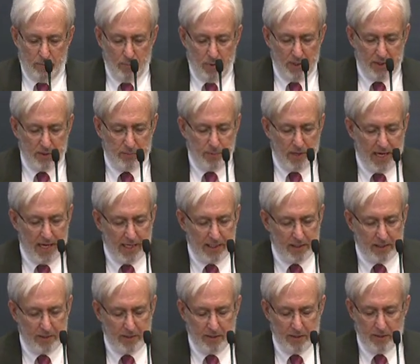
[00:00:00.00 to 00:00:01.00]
brings
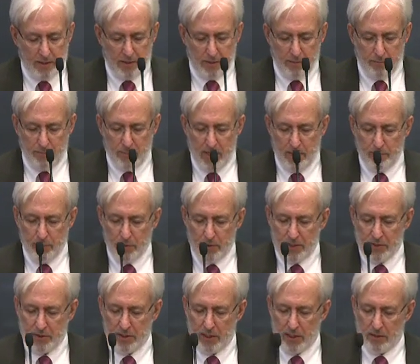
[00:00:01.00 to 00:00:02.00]
back
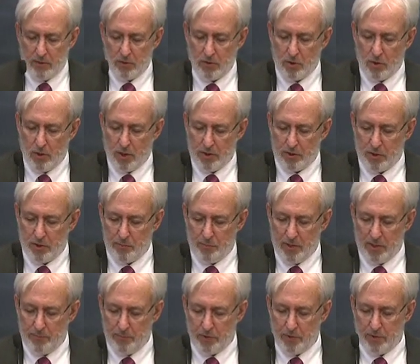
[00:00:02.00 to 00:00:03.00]
memories and causes
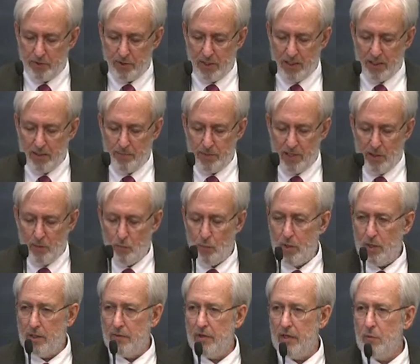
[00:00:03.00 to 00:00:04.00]
people to think about
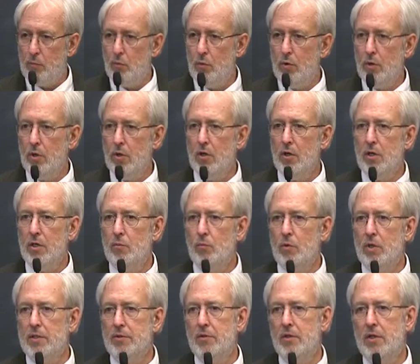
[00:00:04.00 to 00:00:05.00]
where they were and
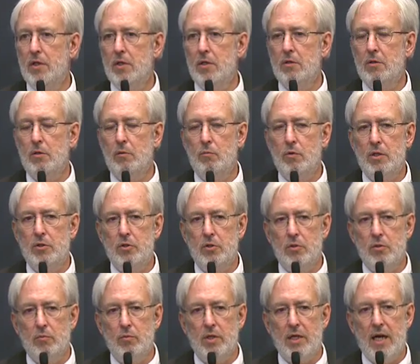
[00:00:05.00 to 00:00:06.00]
what their
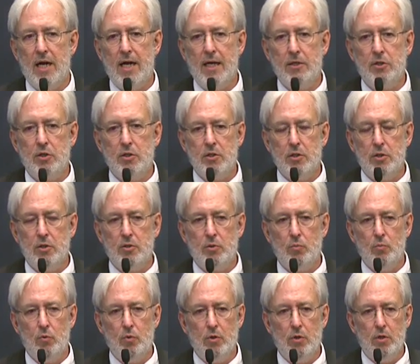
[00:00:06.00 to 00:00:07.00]
original reactions
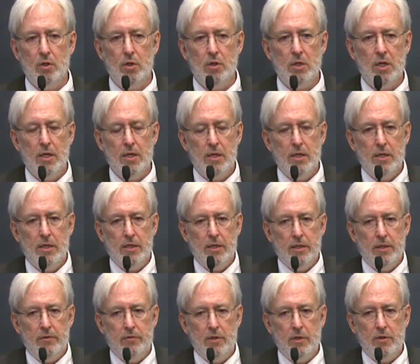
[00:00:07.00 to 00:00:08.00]
were.
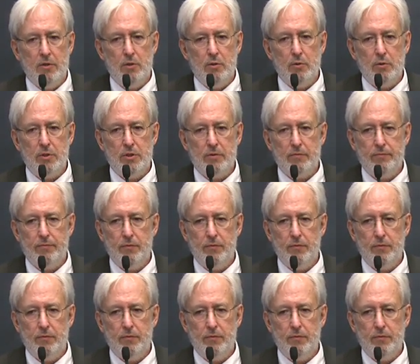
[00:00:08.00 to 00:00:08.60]
The news